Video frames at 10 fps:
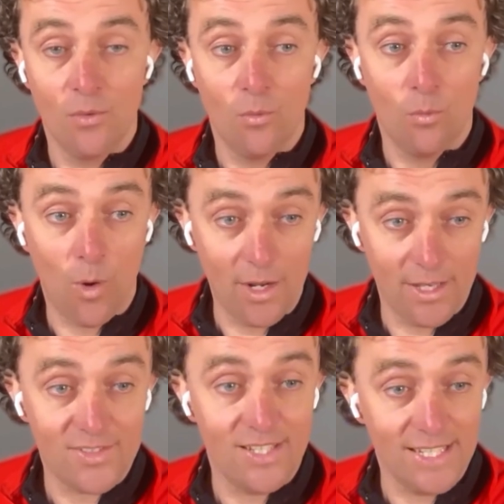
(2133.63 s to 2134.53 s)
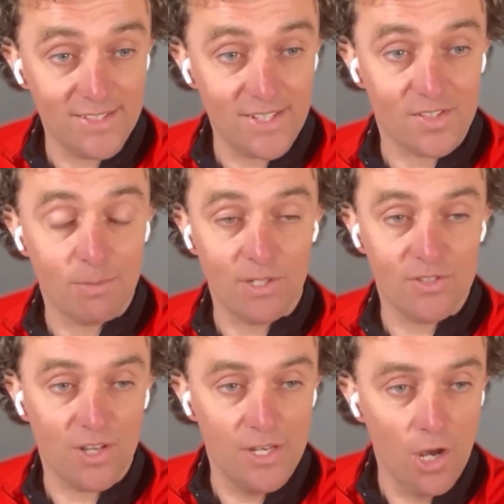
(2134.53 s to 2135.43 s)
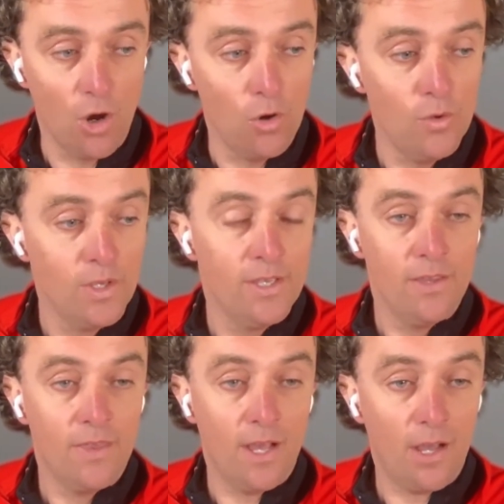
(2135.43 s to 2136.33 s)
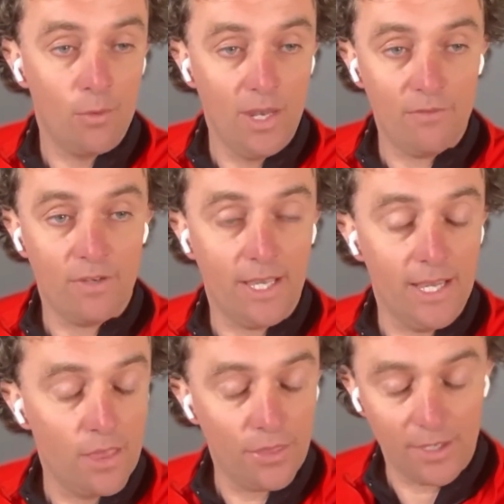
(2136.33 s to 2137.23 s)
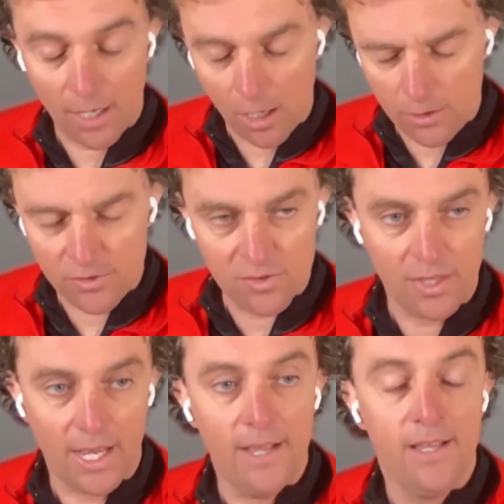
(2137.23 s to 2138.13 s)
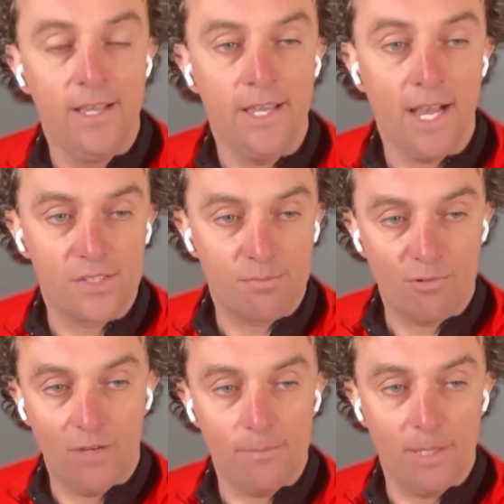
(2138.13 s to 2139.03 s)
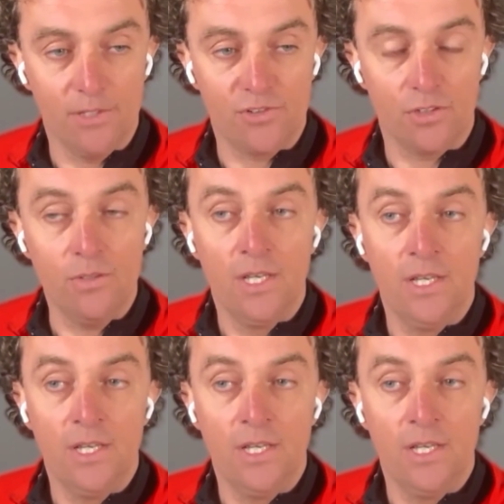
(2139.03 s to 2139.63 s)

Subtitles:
while it still exists, because I know that I will never get anything close to that as a private pension.